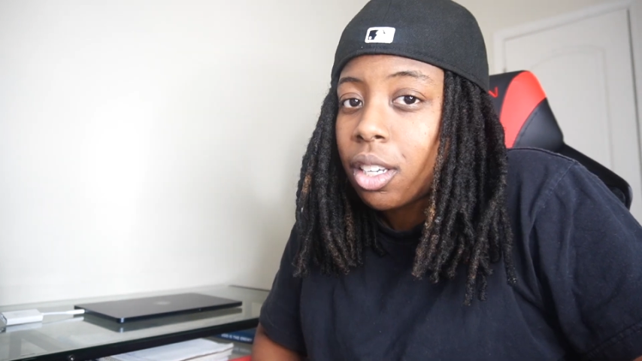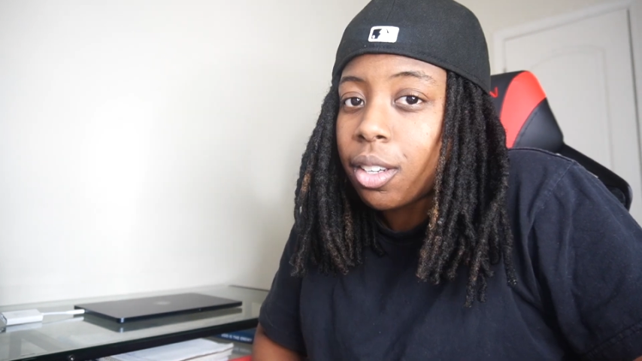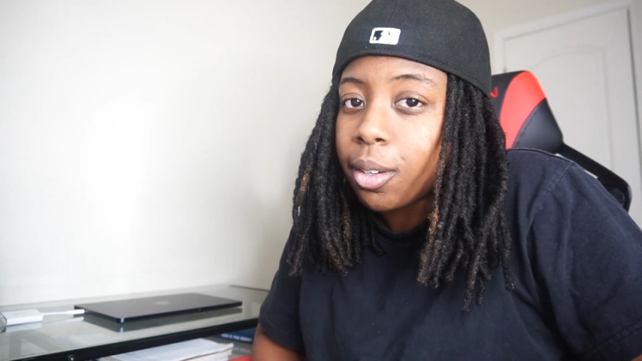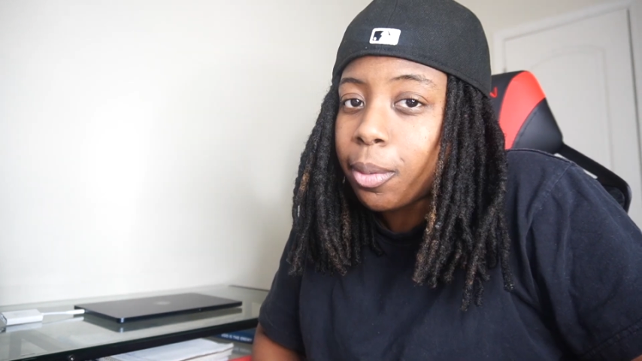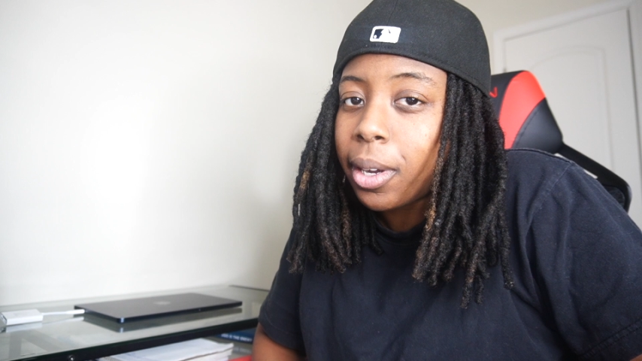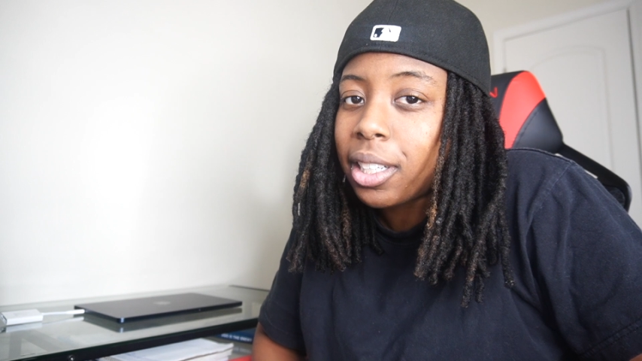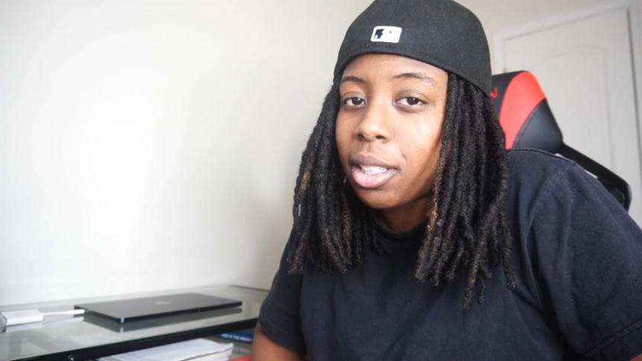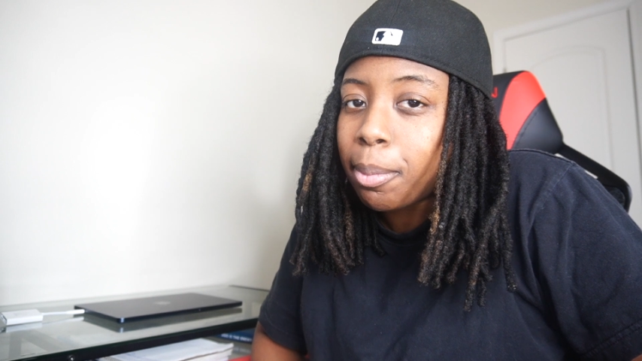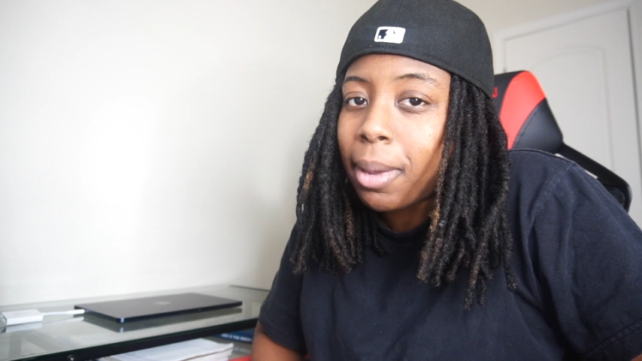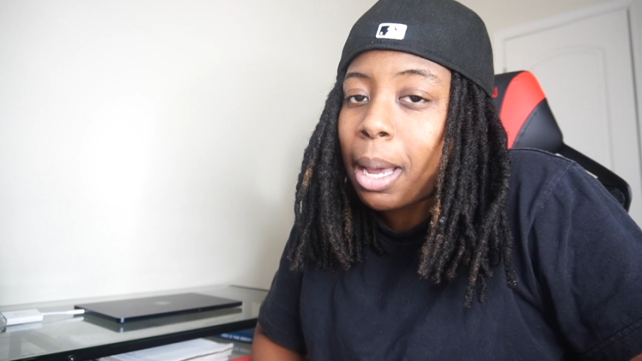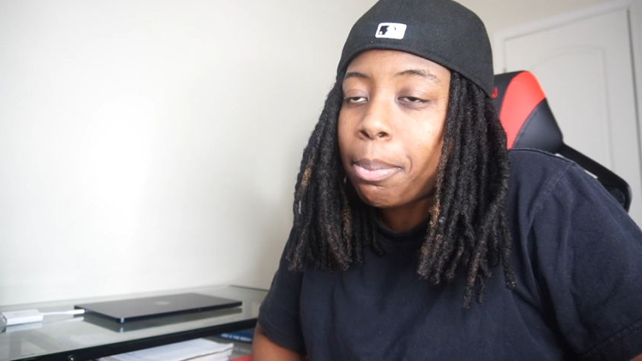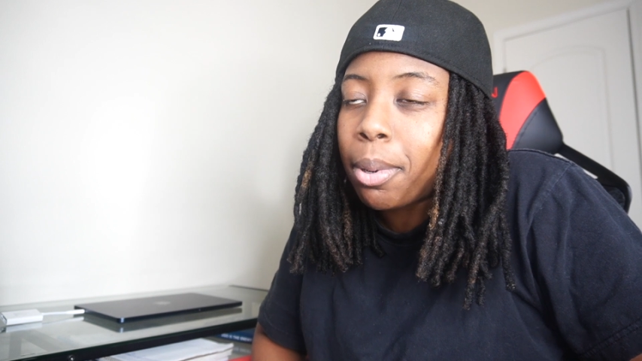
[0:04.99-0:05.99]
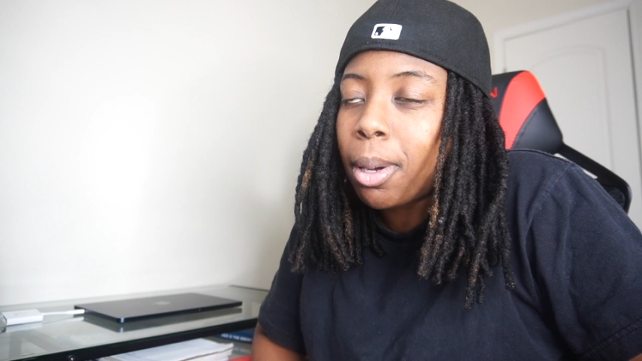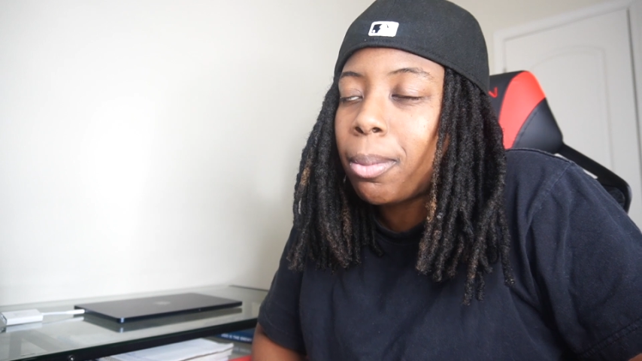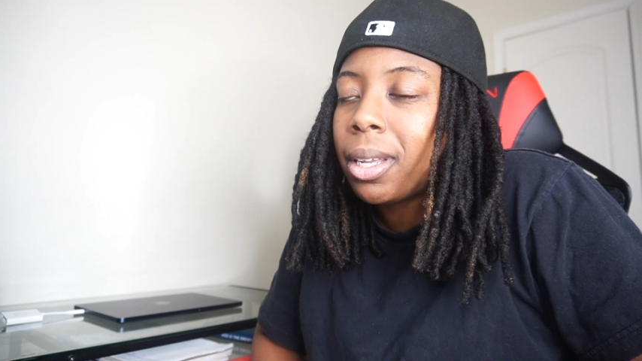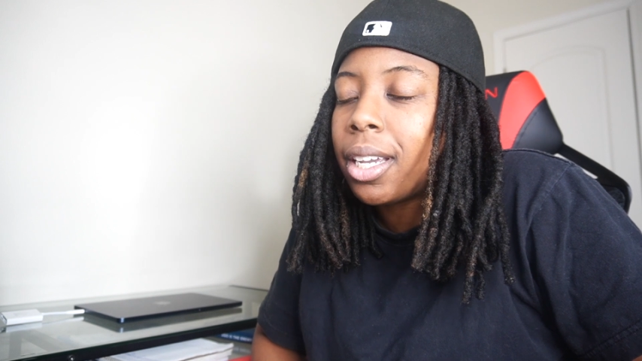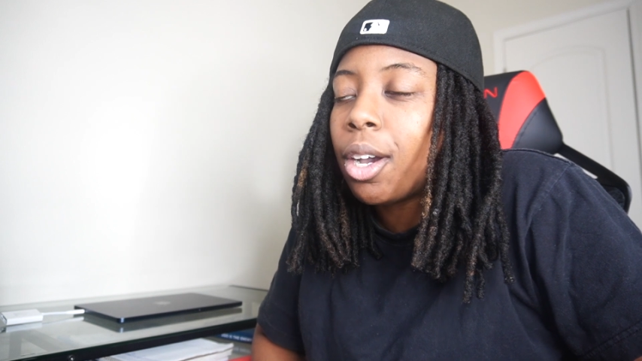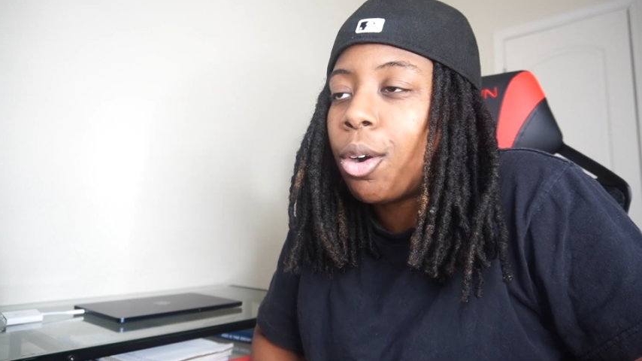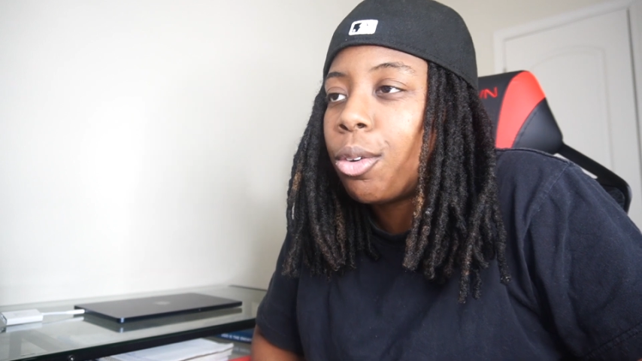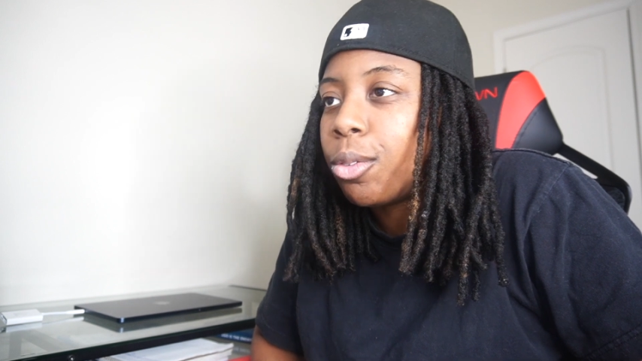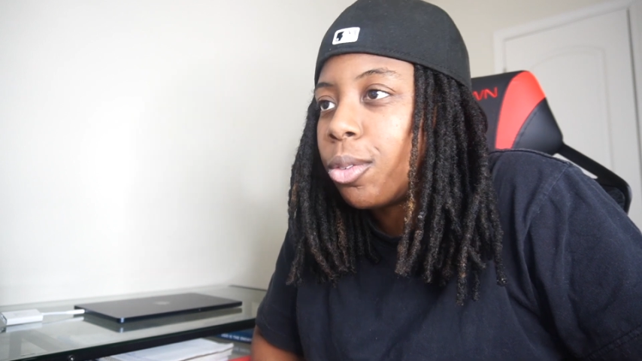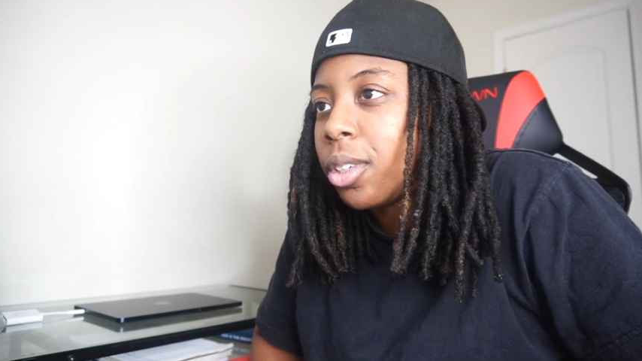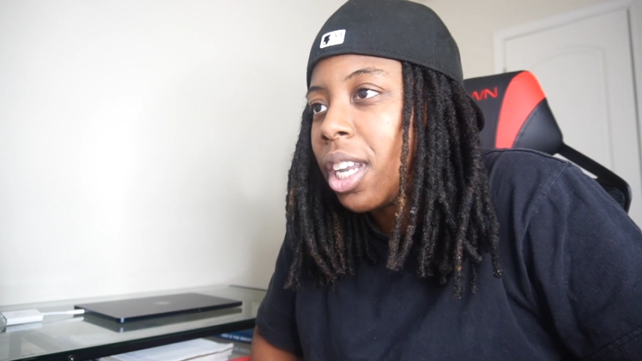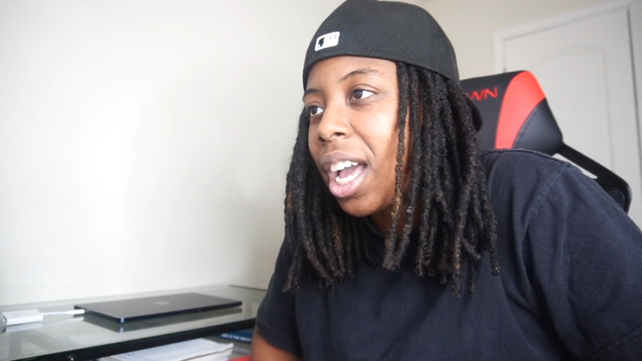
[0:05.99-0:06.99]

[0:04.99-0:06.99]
directed by Public Goat.